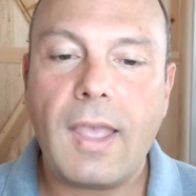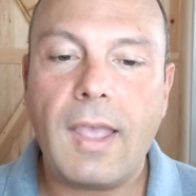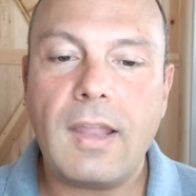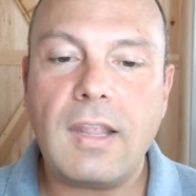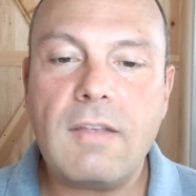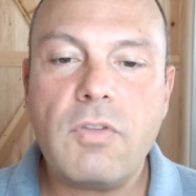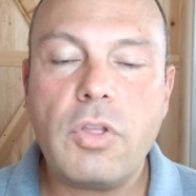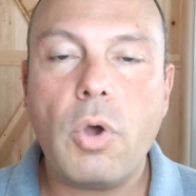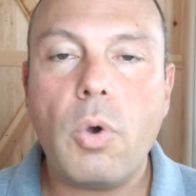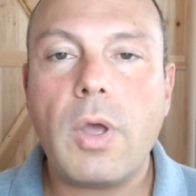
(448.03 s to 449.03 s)
And
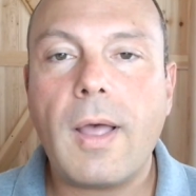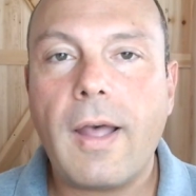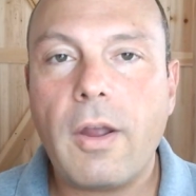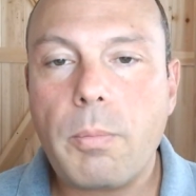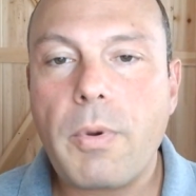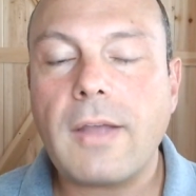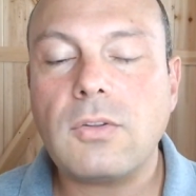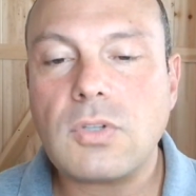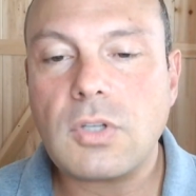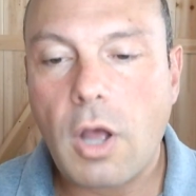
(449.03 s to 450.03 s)
even though
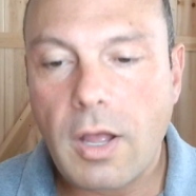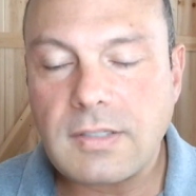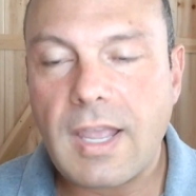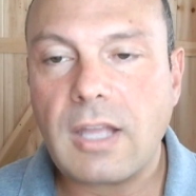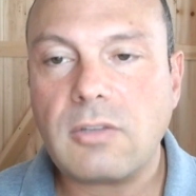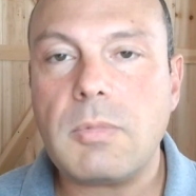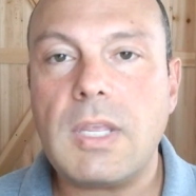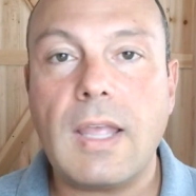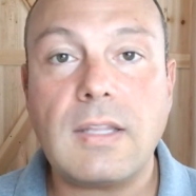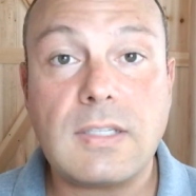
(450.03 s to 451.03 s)
chiropractors contact
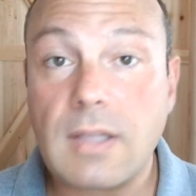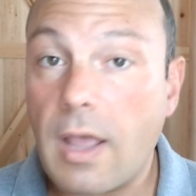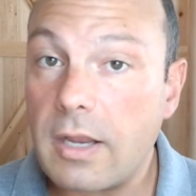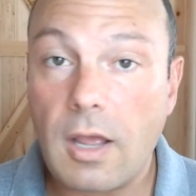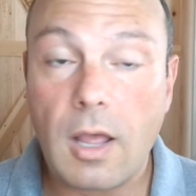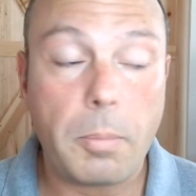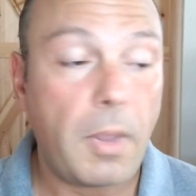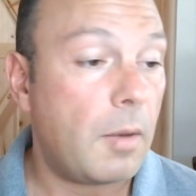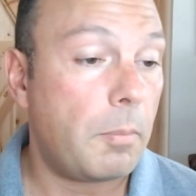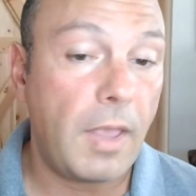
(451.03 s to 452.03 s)
me and sign up
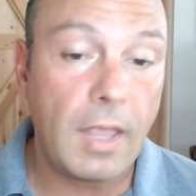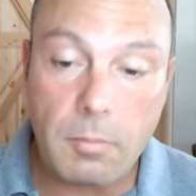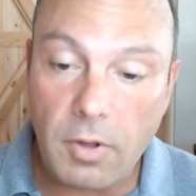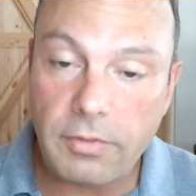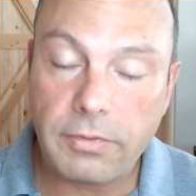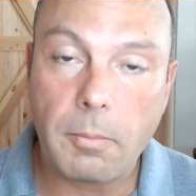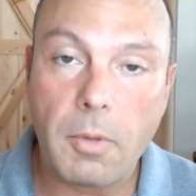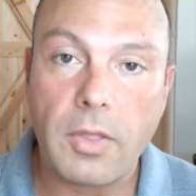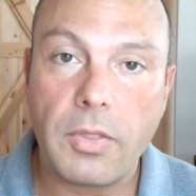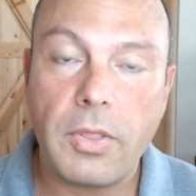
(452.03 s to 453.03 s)
and pay month to
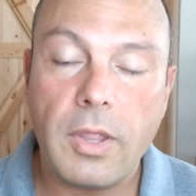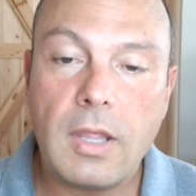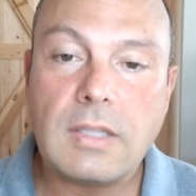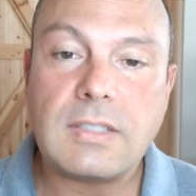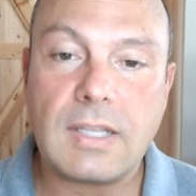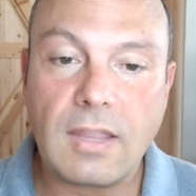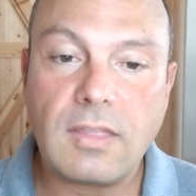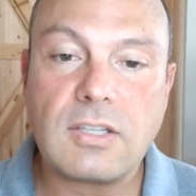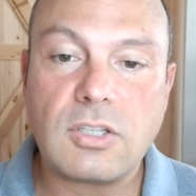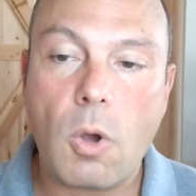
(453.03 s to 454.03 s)
month to
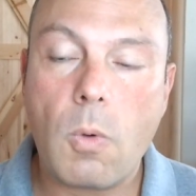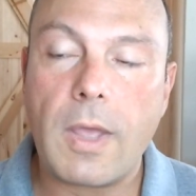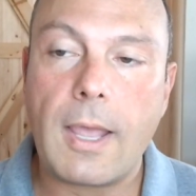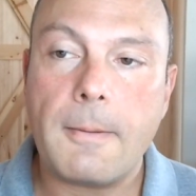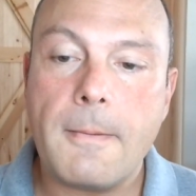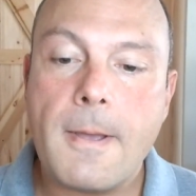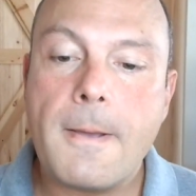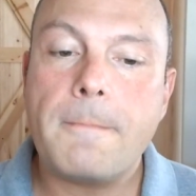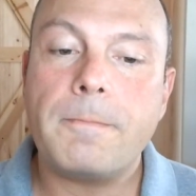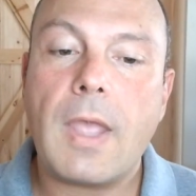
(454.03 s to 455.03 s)
get this going
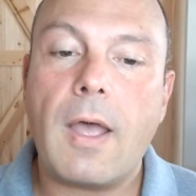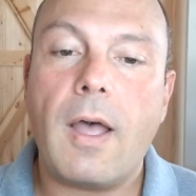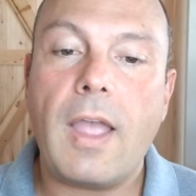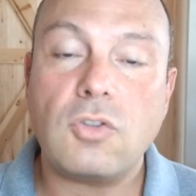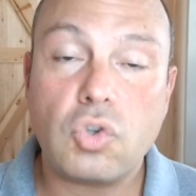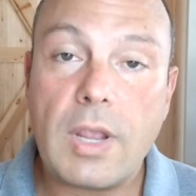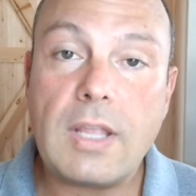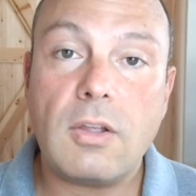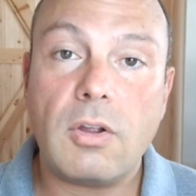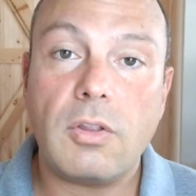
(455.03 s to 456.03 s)
and
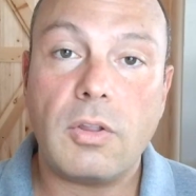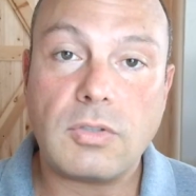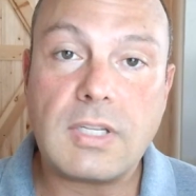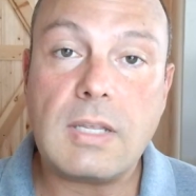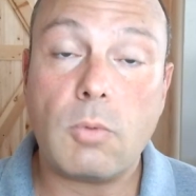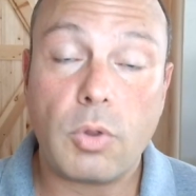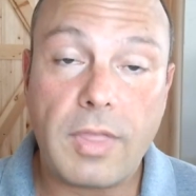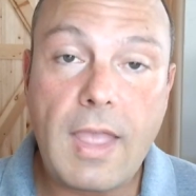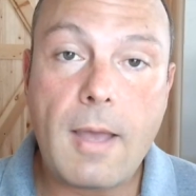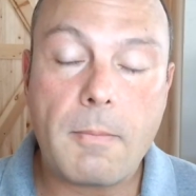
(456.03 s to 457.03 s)
train their team or
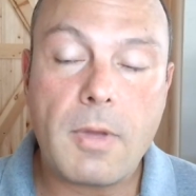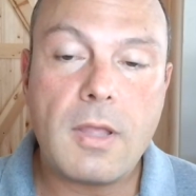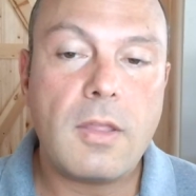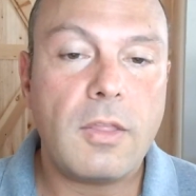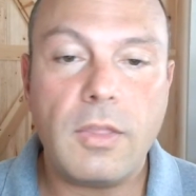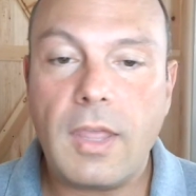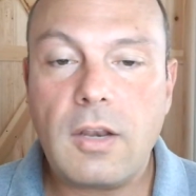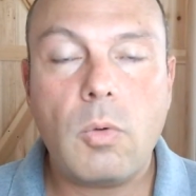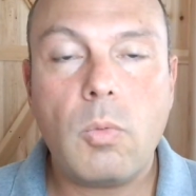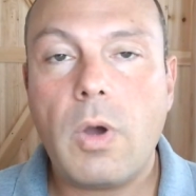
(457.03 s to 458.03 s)
them, they
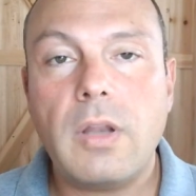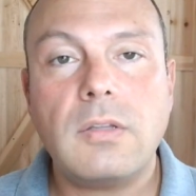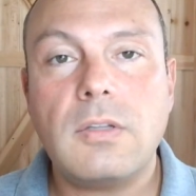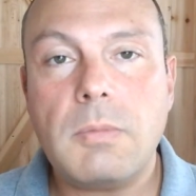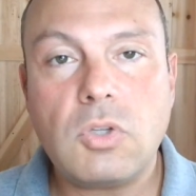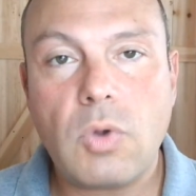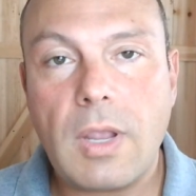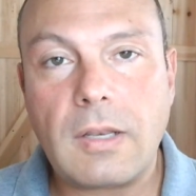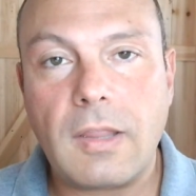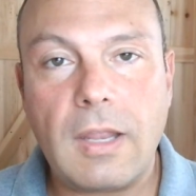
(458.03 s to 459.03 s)
don't want to be
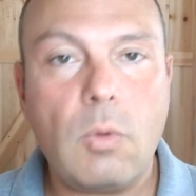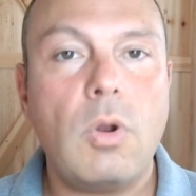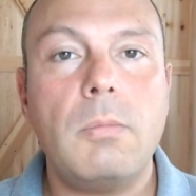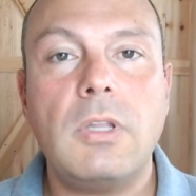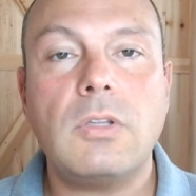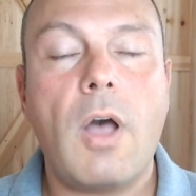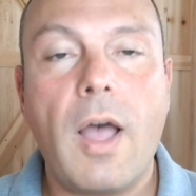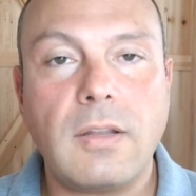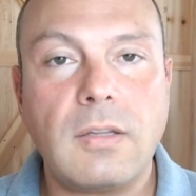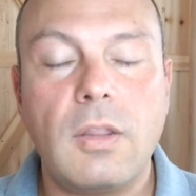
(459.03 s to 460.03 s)
trained. They don't want to be
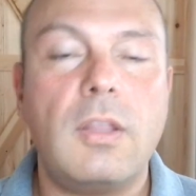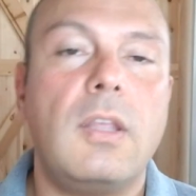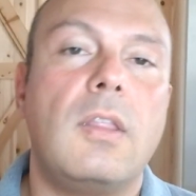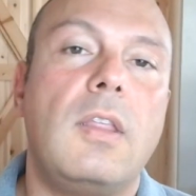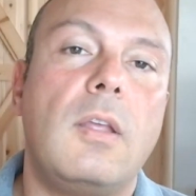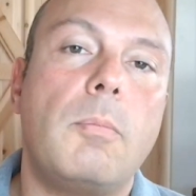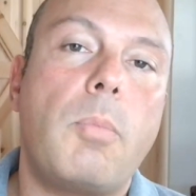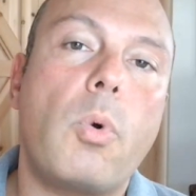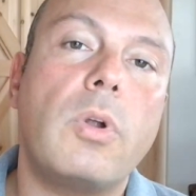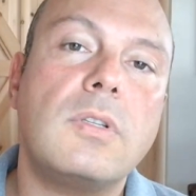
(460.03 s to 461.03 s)
taught. The
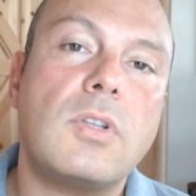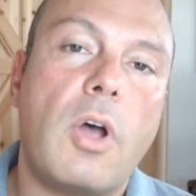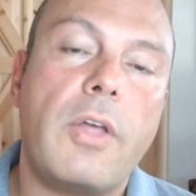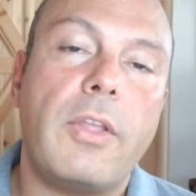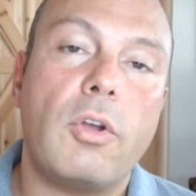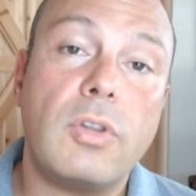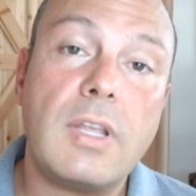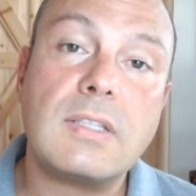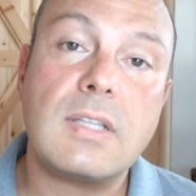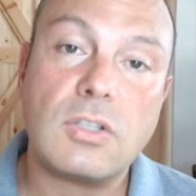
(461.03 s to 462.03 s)
importance on their
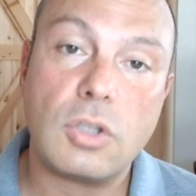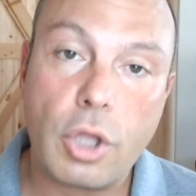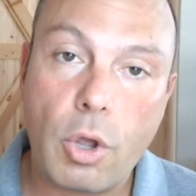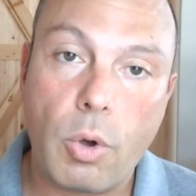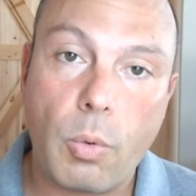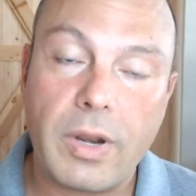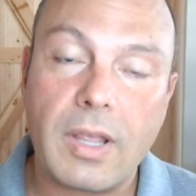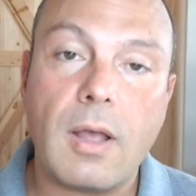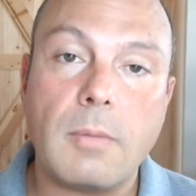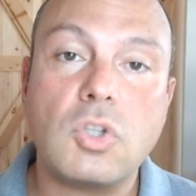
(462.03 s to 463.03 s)
list is low when
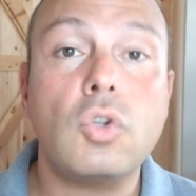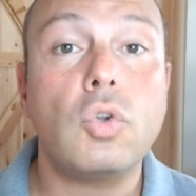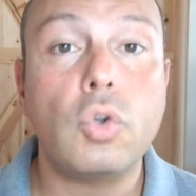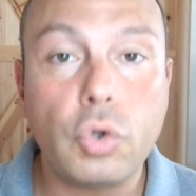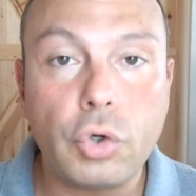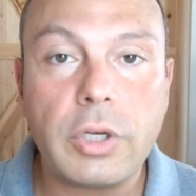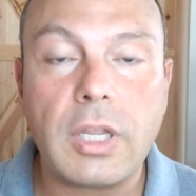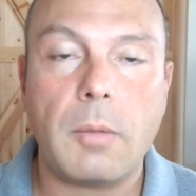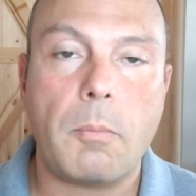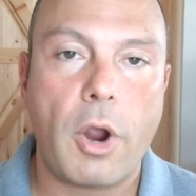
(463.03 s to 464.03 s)
it comes to
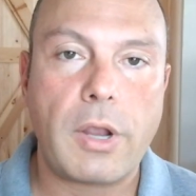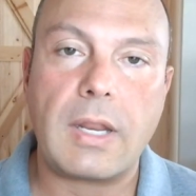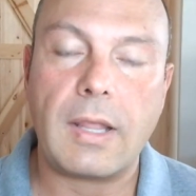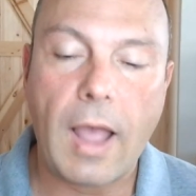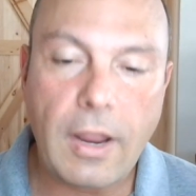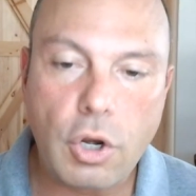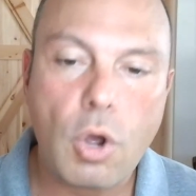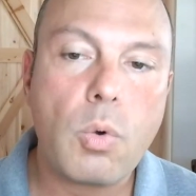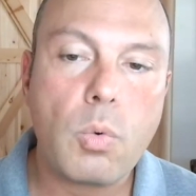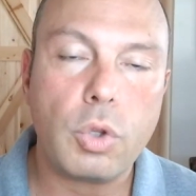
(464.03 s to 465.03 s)
learning marketing. I
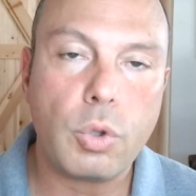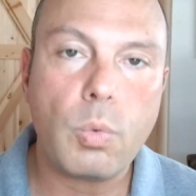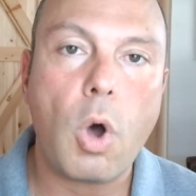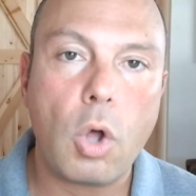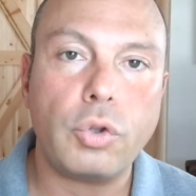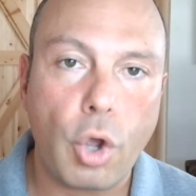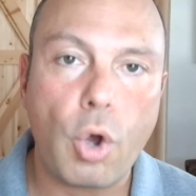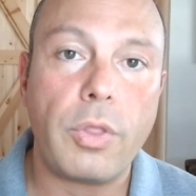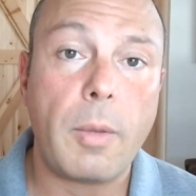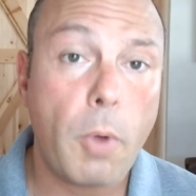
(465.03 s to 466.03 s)
know you all
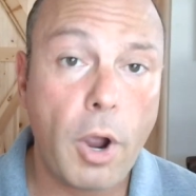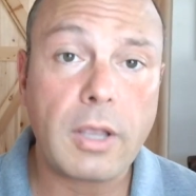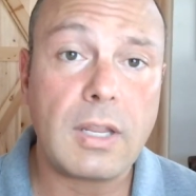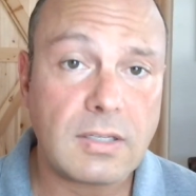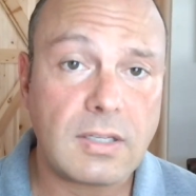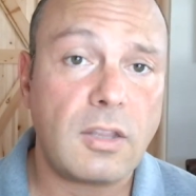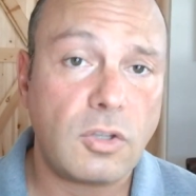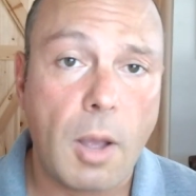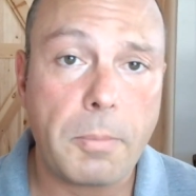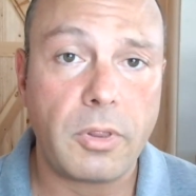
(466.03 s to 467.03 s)
know that marketing is at the
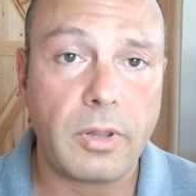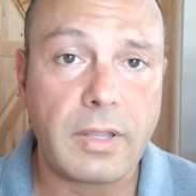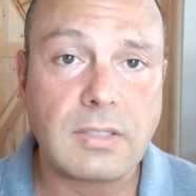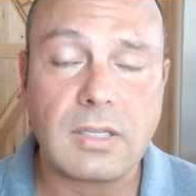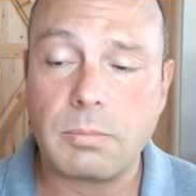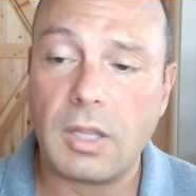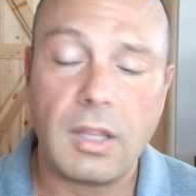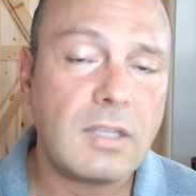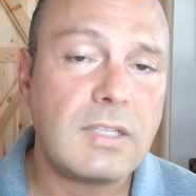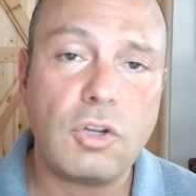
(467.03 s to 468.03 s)
top of the list.
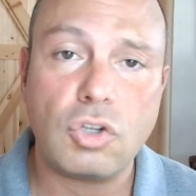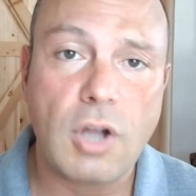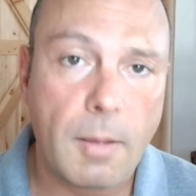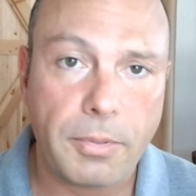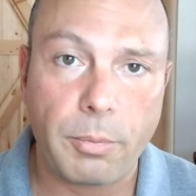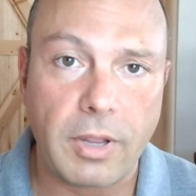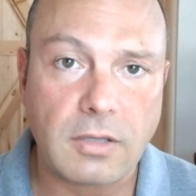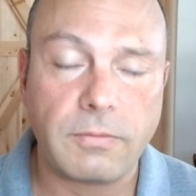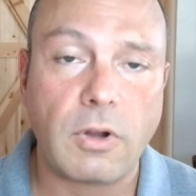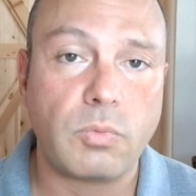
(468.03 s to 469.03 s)
It's in your top 3
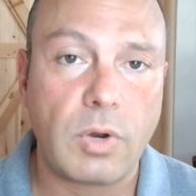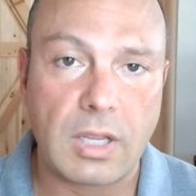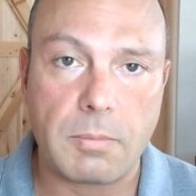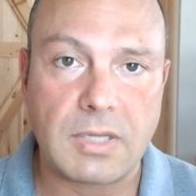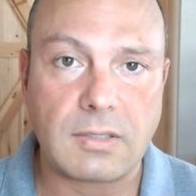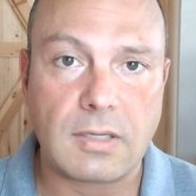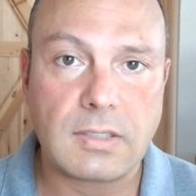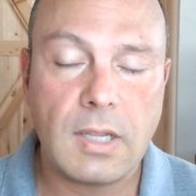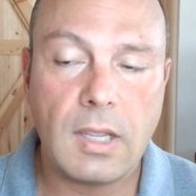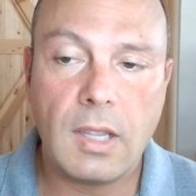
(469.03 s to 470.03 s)
as far as running a
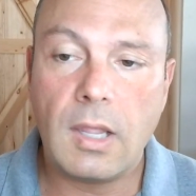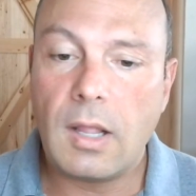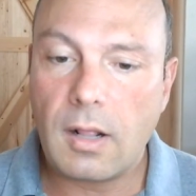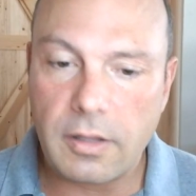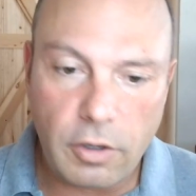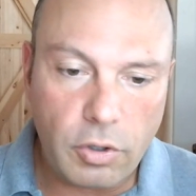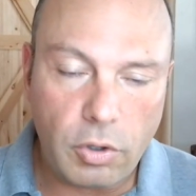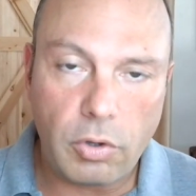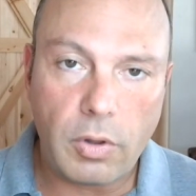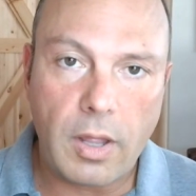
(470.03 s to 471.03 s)
business.
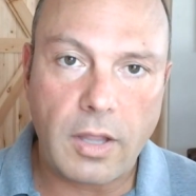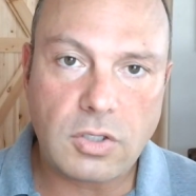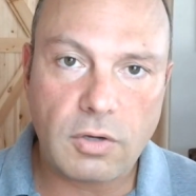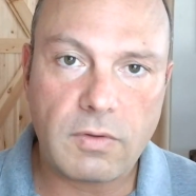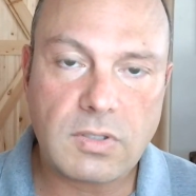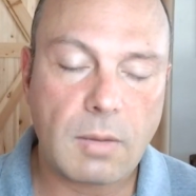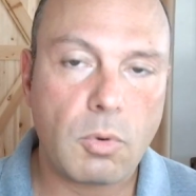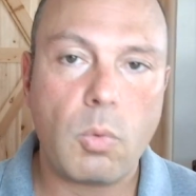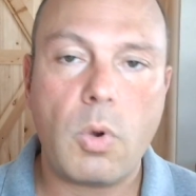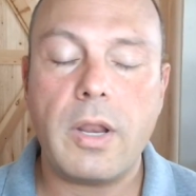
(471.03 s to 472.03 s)
Clinical service
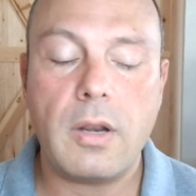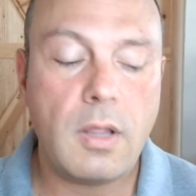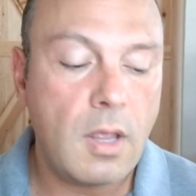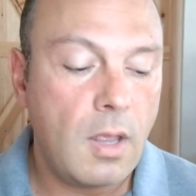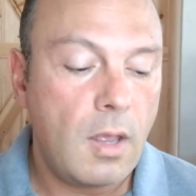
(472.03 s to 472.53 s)
number 1,